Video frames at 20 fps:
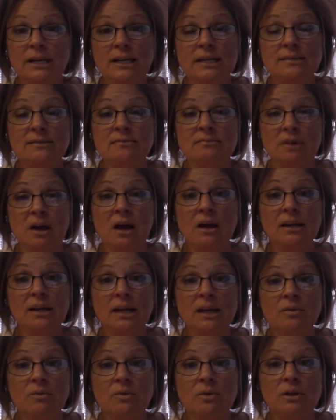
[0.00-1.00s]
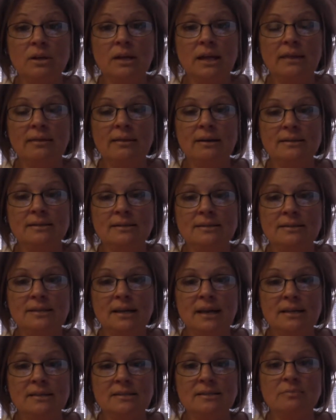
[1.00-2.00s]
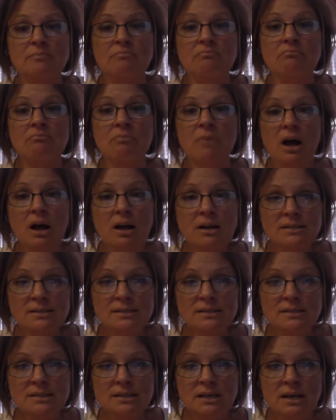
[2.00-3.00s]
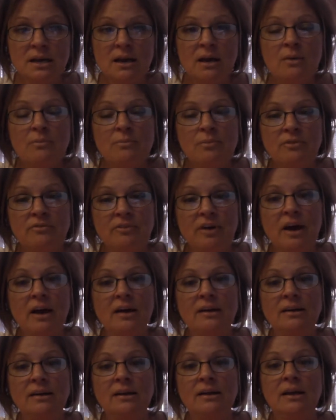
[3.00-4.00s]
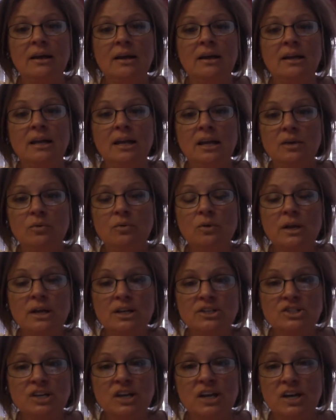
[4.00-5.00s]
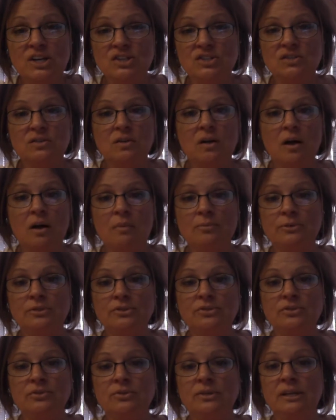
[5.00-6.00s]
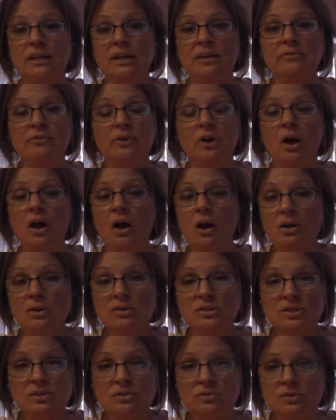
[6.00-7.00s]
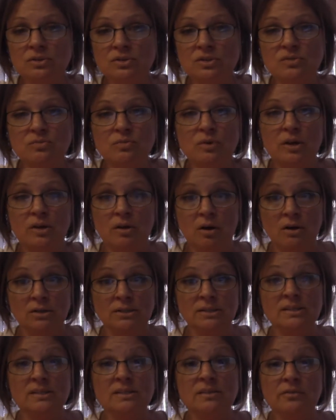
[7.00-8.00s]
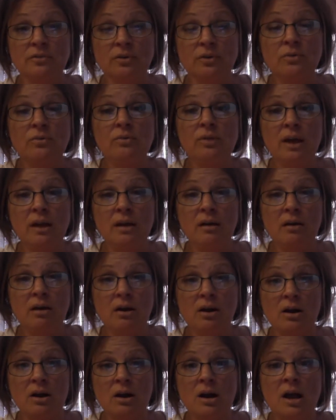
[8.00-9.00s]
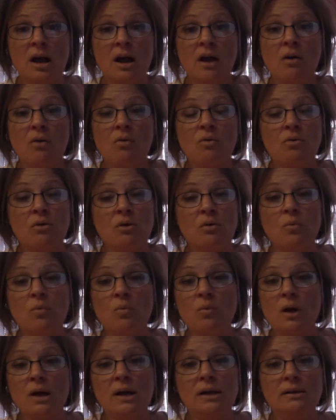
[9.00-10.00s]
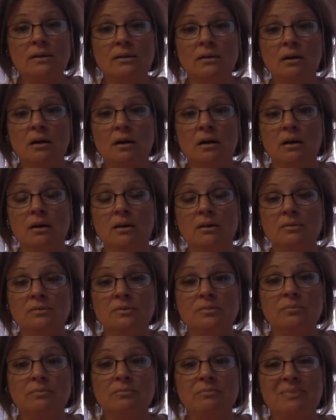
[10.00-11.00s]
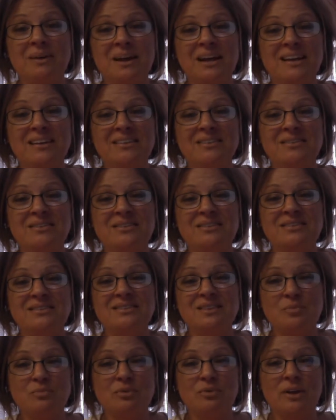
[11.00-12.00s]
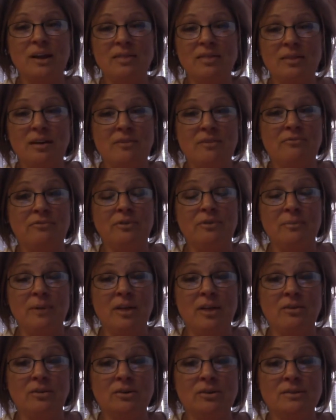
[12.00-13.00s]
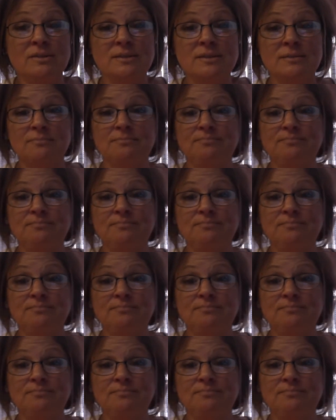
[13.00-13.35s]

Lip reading: is not equal, and that states must provide equal educational opportunity for all students regardless of who they are or what might separate them from others.